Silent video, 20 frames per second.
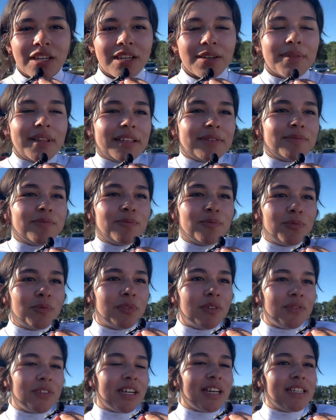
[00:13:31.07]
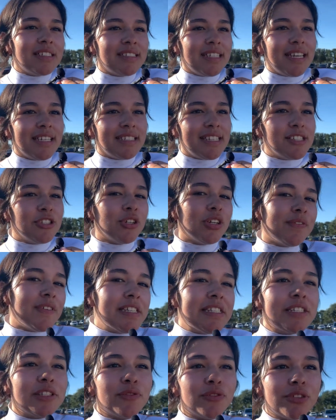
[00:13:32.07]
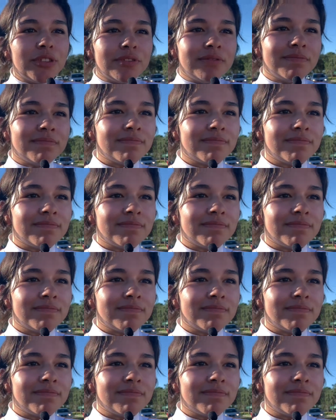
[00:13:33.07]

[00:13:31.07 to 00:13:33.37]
like, they gotta say it to our faces, for real.